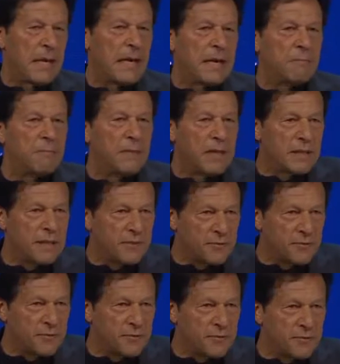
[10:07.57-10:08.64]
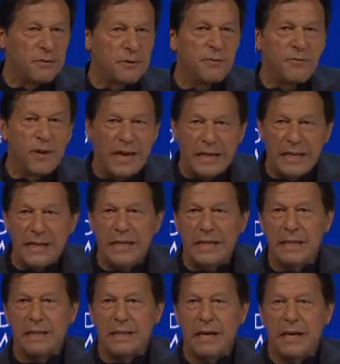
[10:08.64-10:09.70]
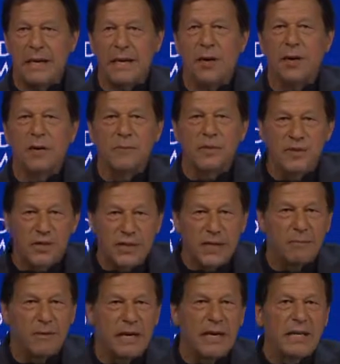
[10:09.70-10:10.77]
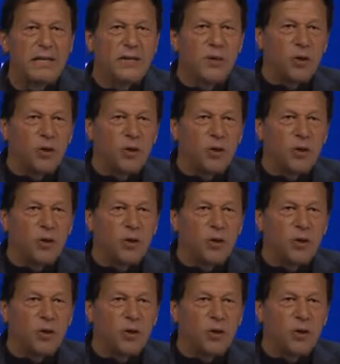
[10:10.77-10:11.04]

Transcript: And mercifully, our economy stabilized.